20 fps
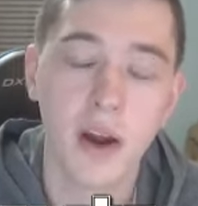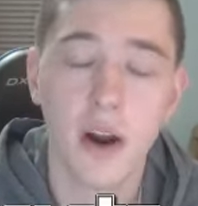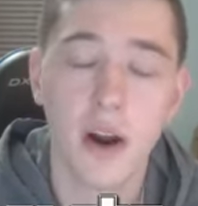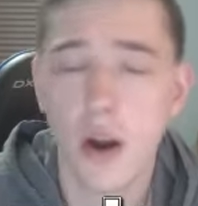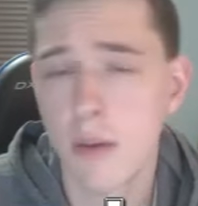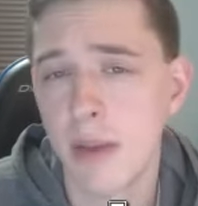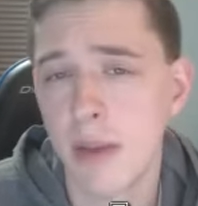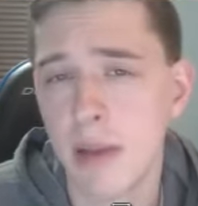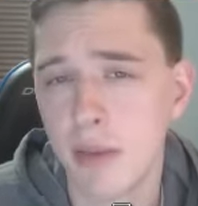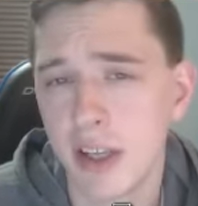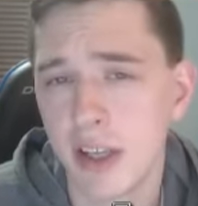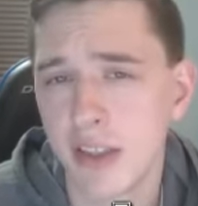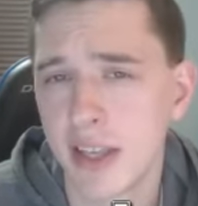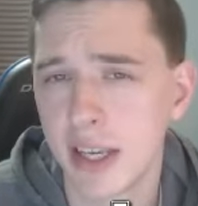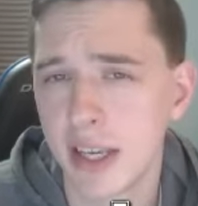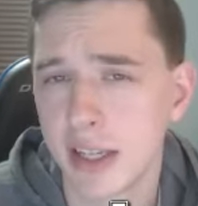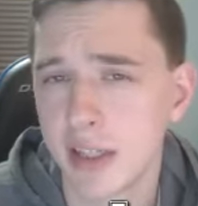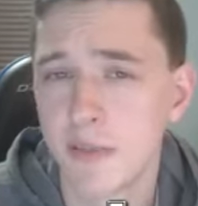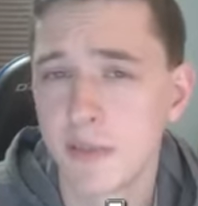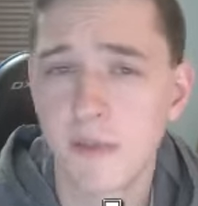Or maybe you
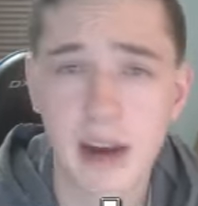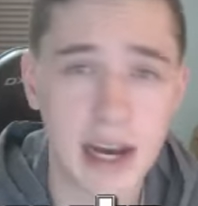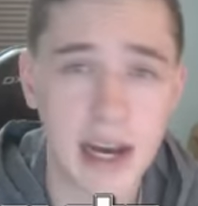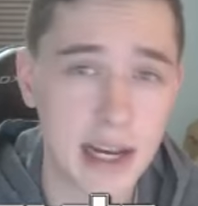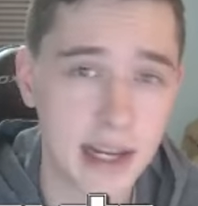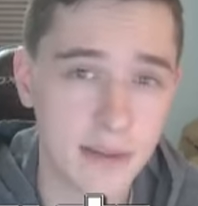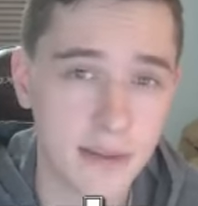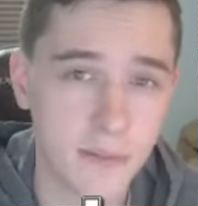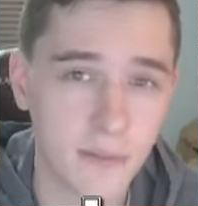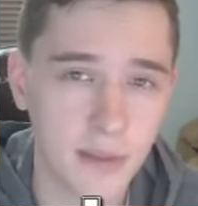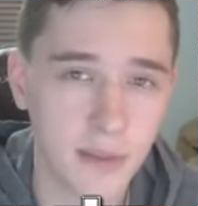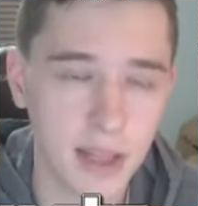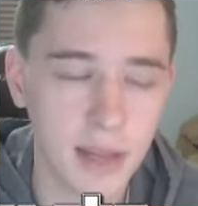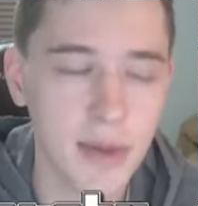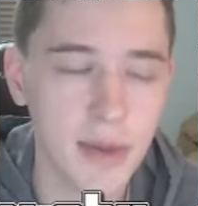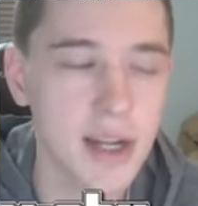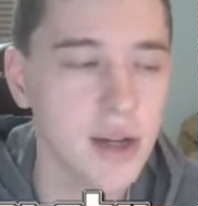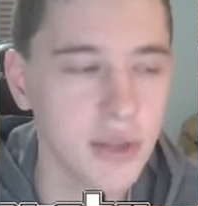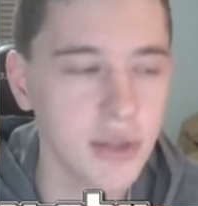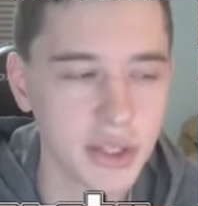think it's five. Let
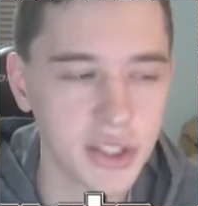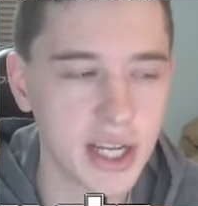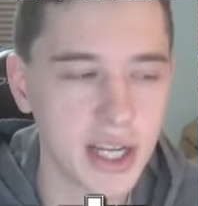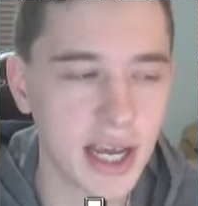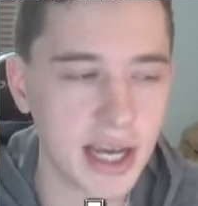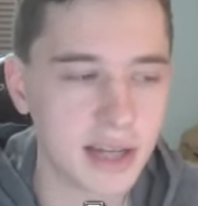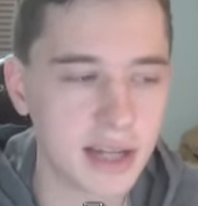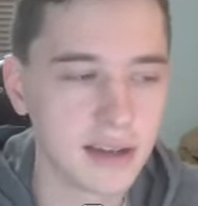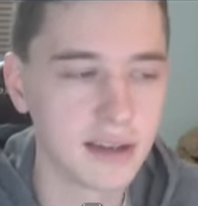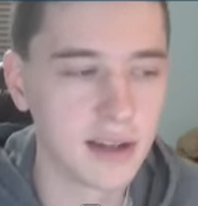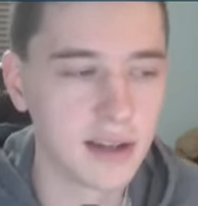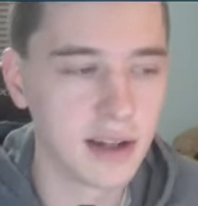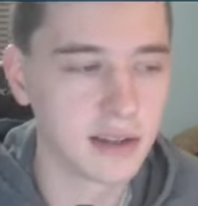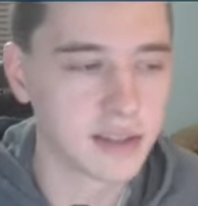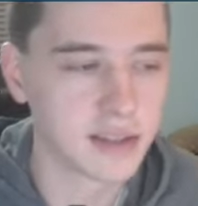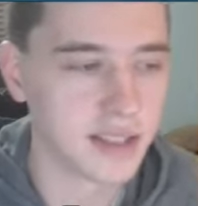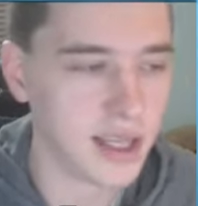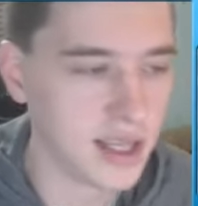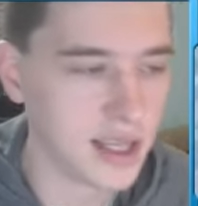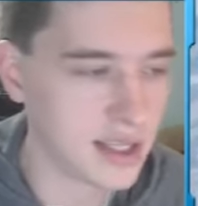me know in the chat. I'll
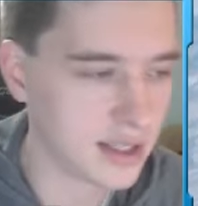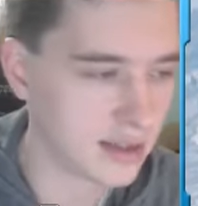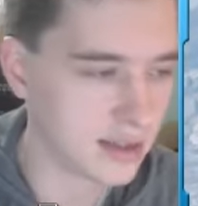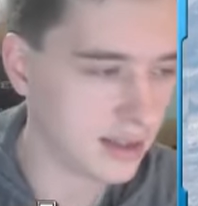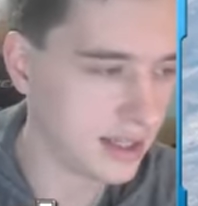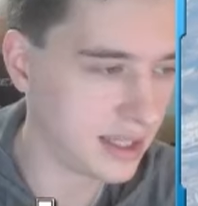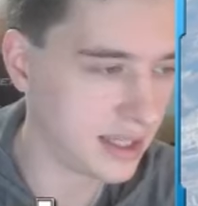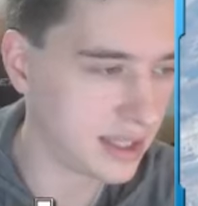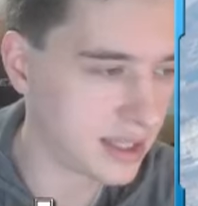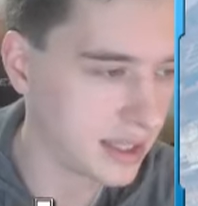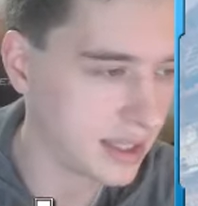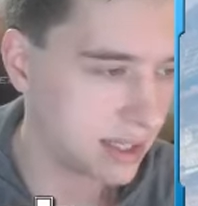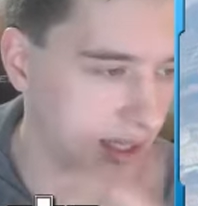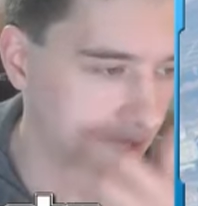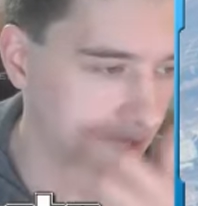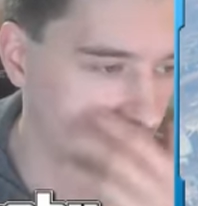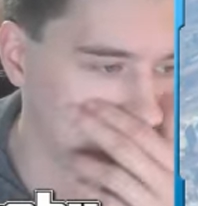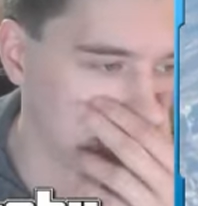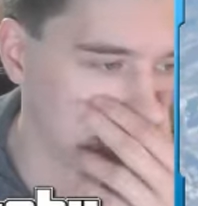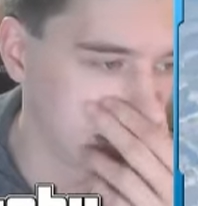take, like,
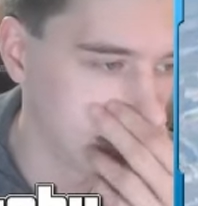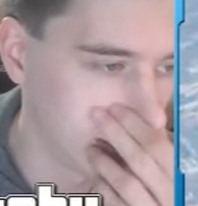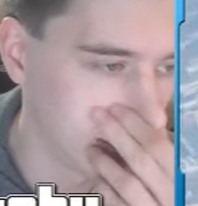uh...